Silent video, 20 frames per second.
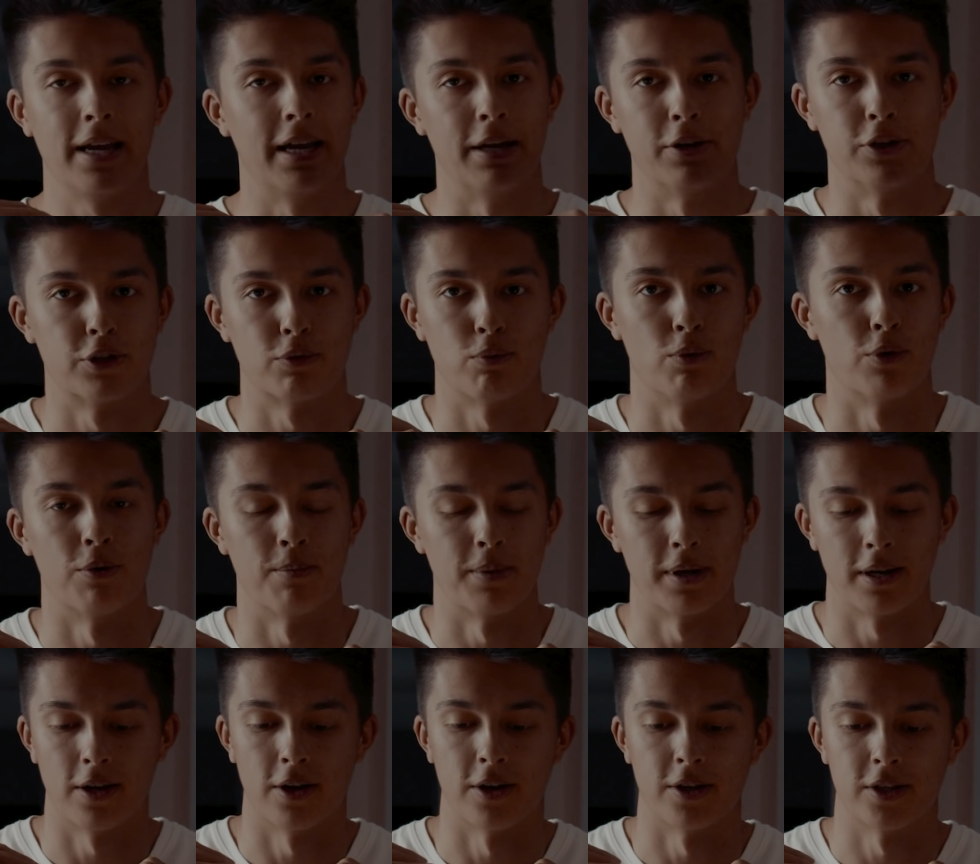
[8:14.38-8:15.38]
It just wouldn't
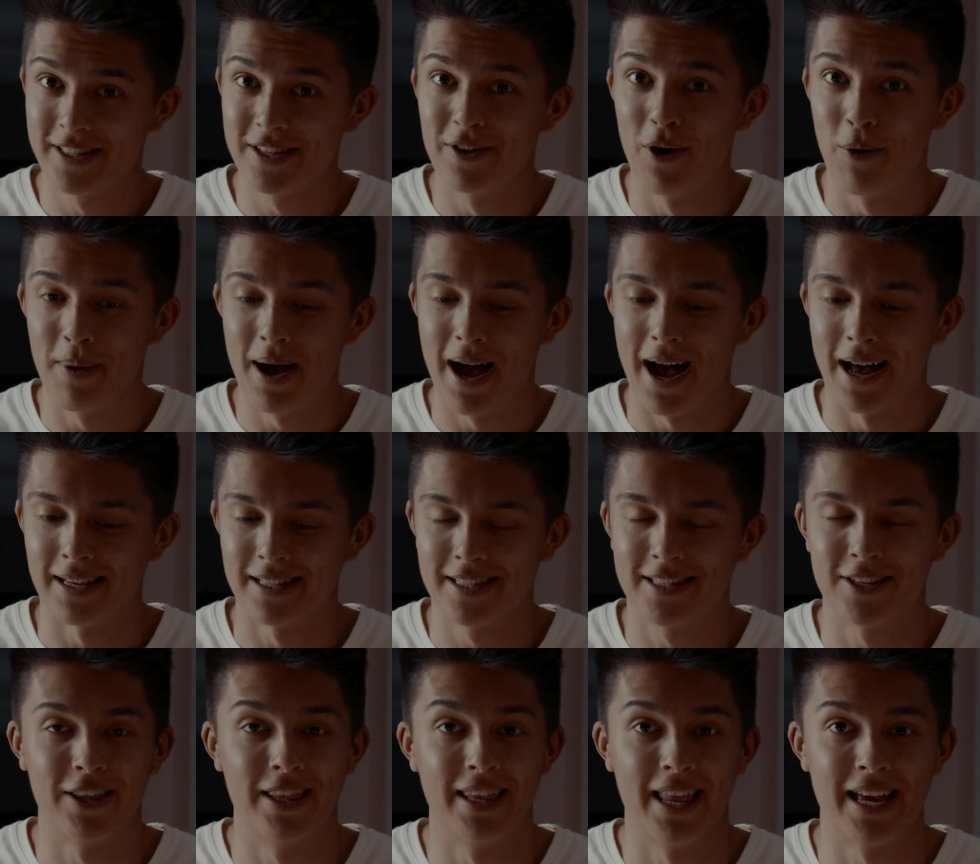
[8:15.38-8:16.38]
be good. It's not bad.
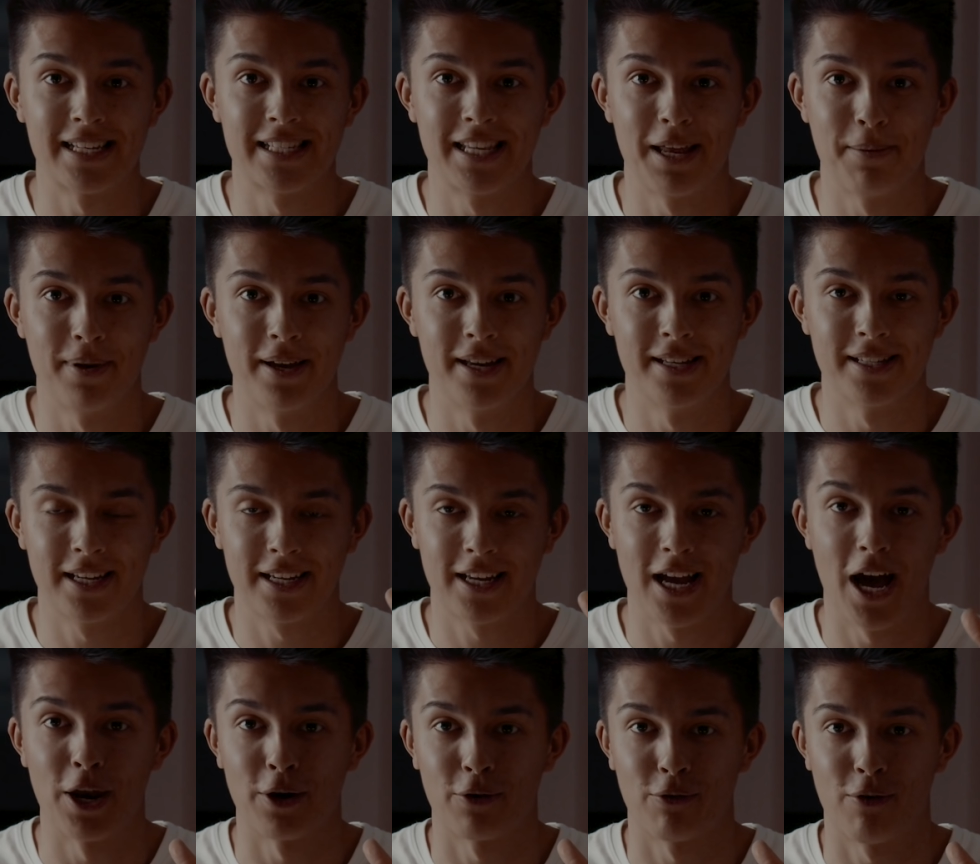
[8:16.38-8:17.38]
So the next step is
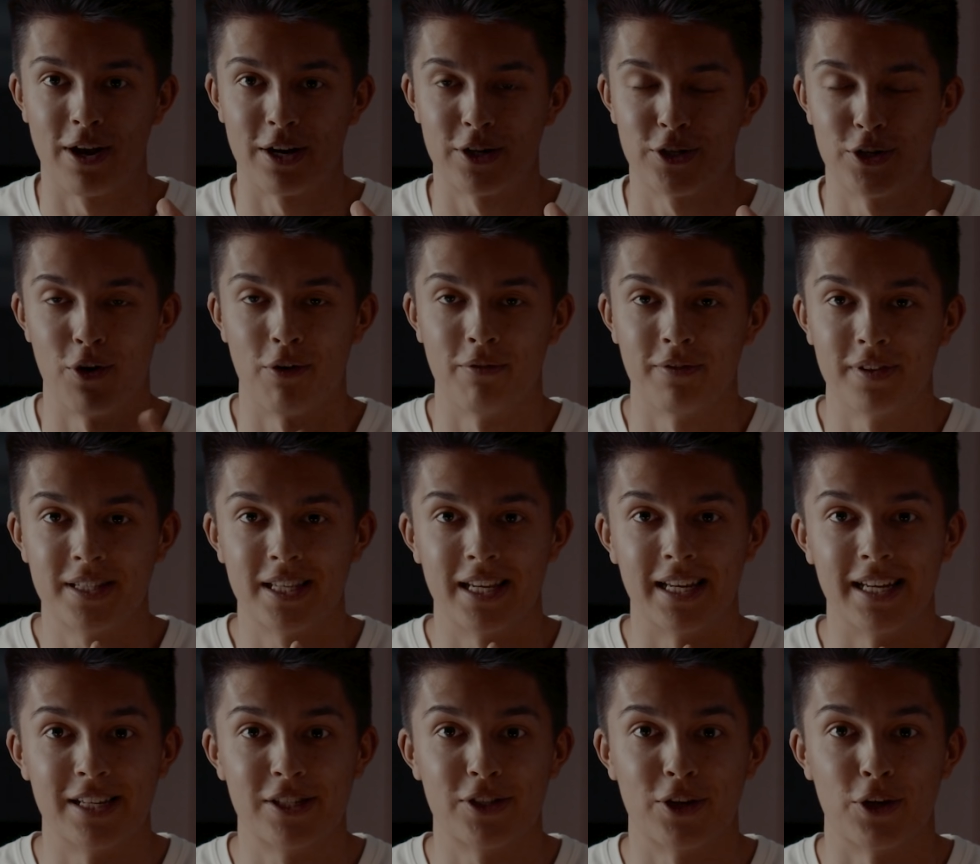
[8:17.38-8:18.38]
color correction,
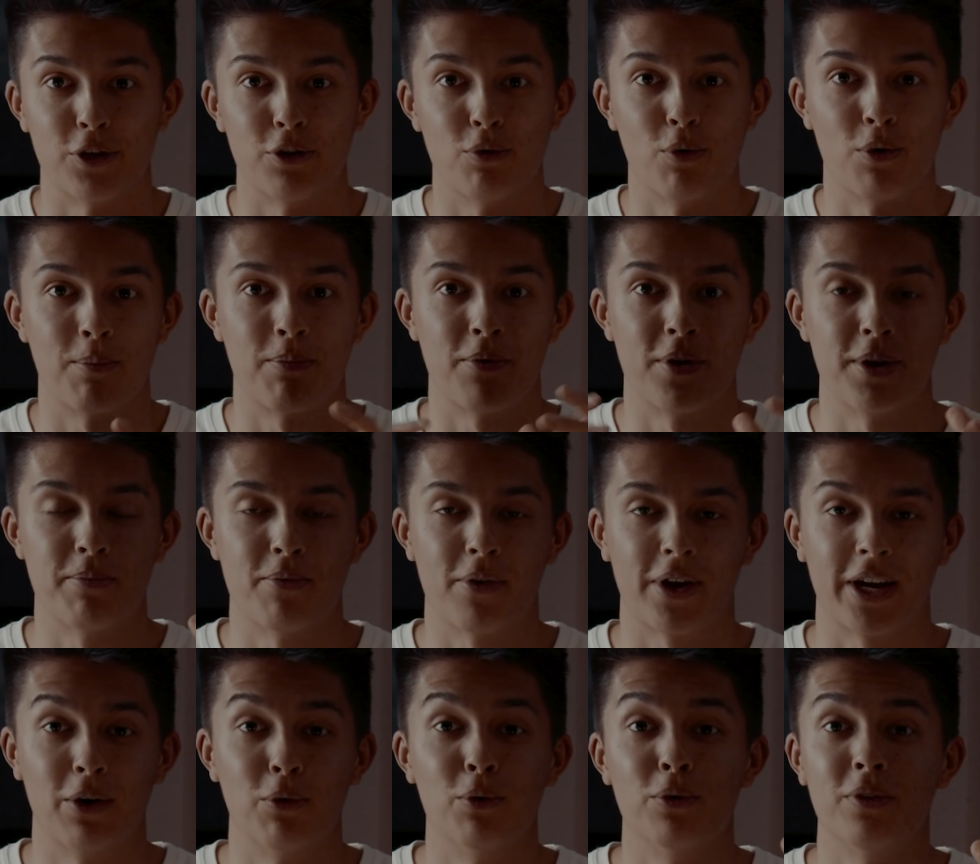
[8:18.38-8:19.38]
obviously. So you want to
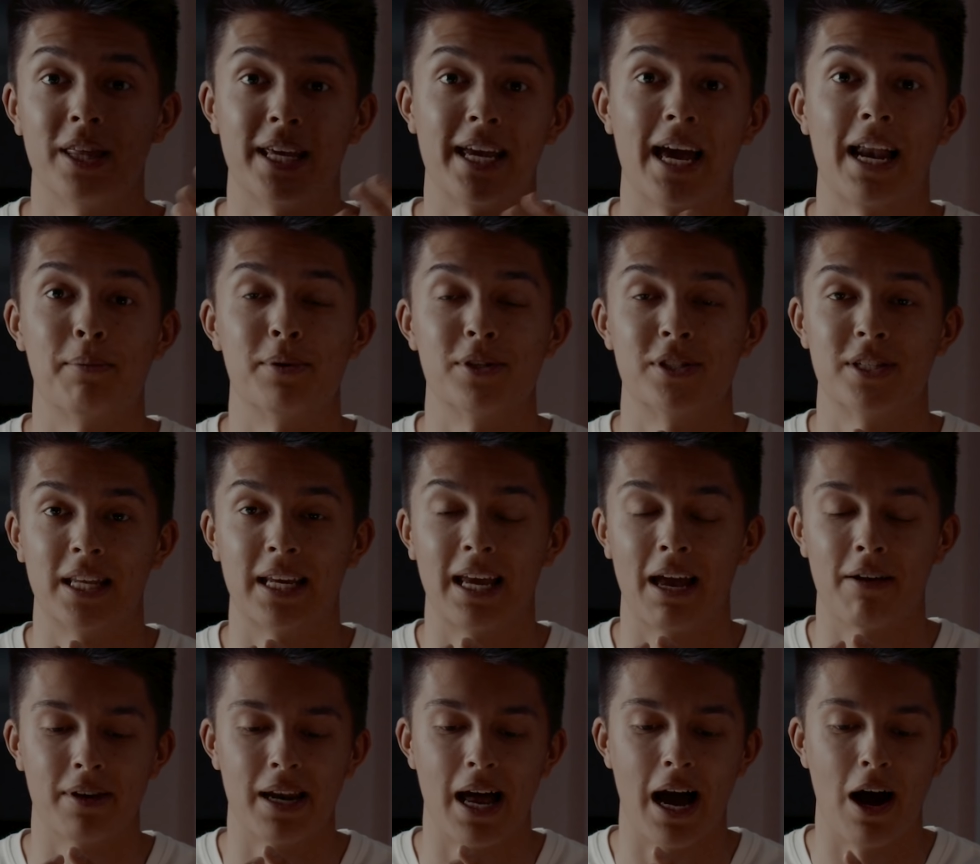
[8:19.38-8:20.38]
bring all the elements
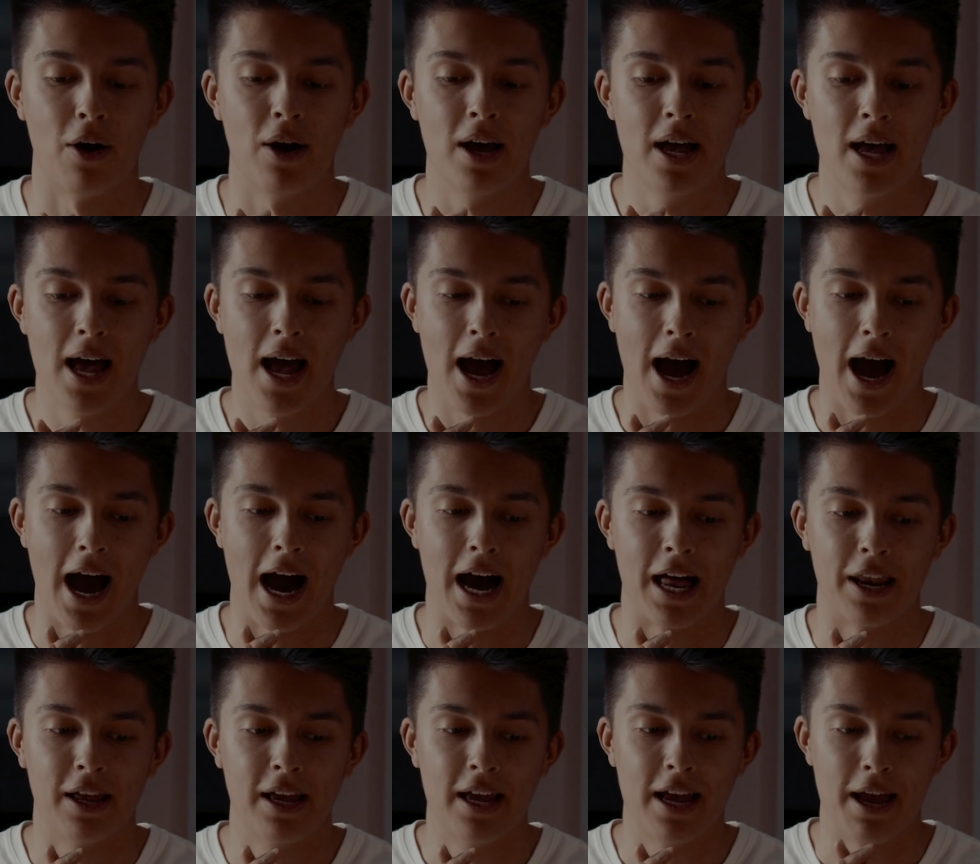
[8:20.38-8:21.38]
together now.
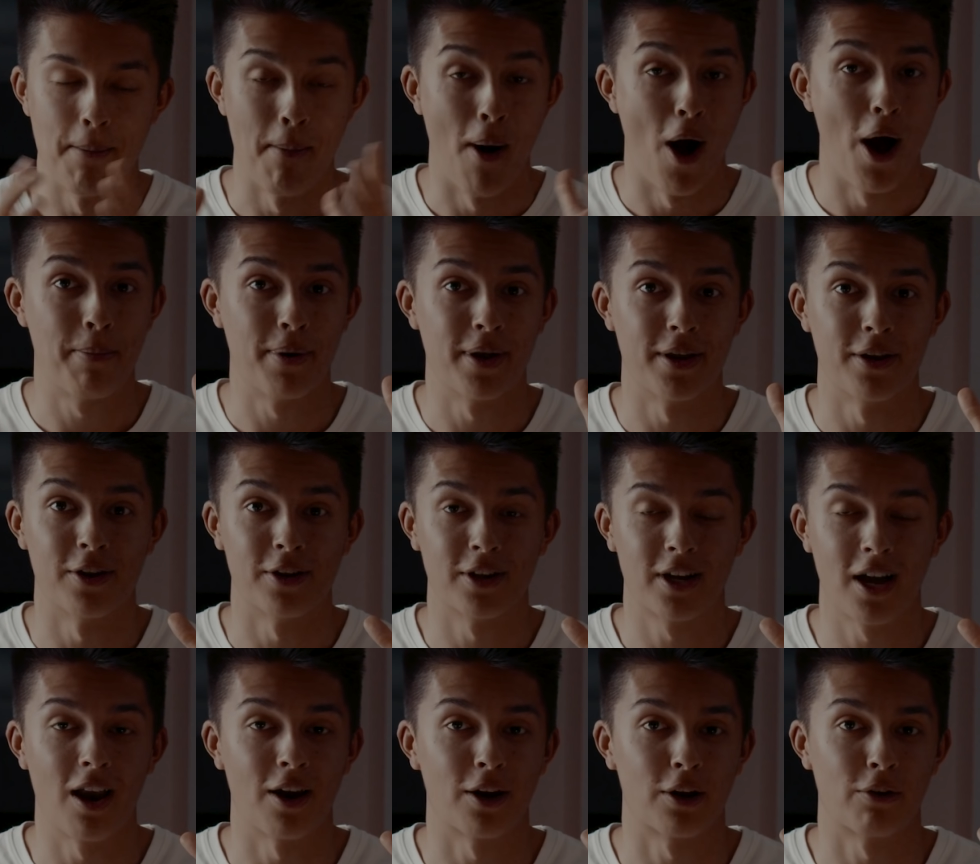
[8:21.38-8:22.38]
And in my opinion,
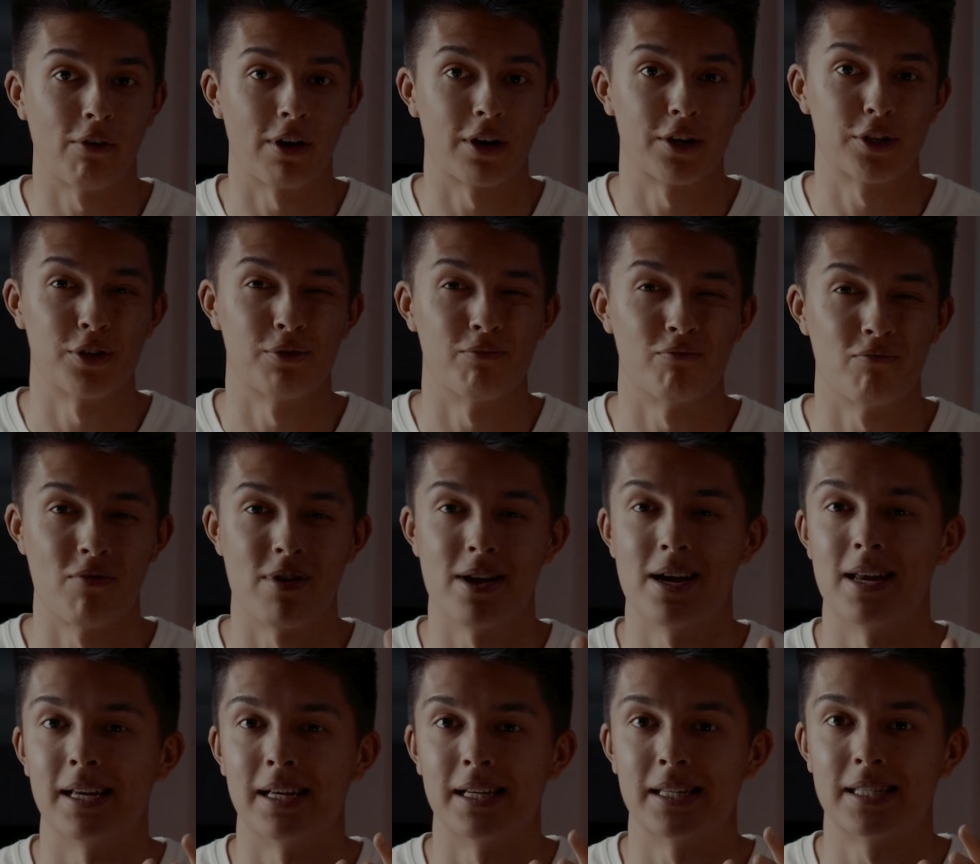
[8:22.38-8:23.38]
color correction
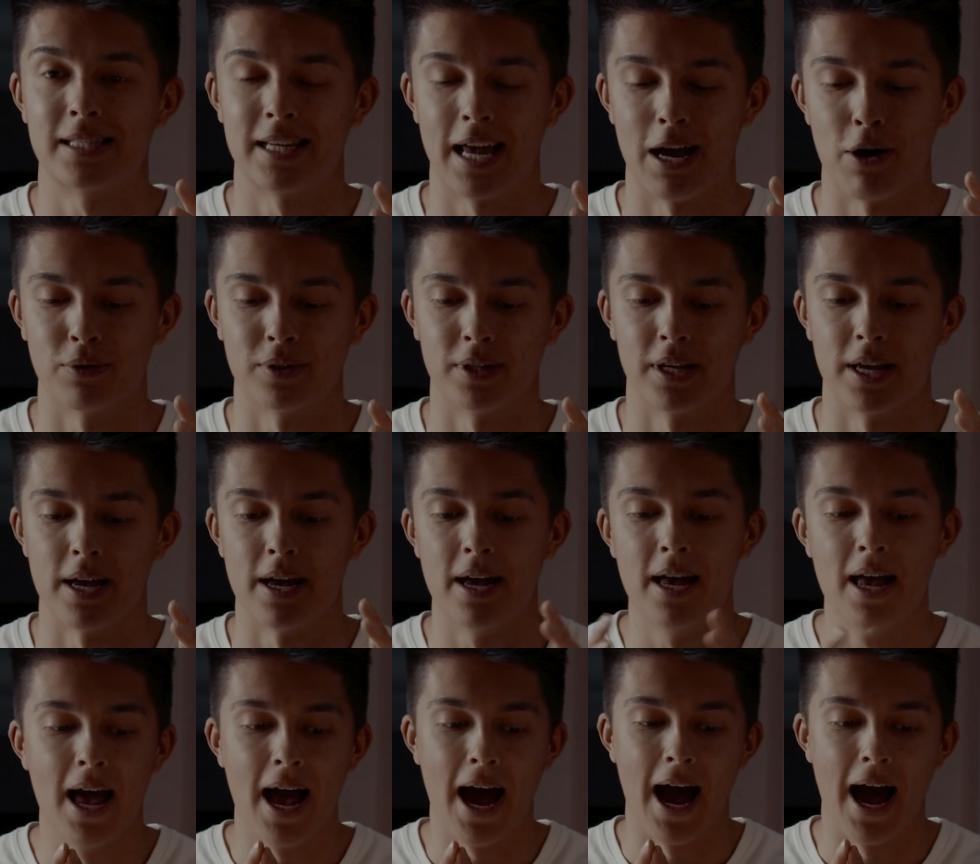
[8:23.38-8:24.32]
really sells it.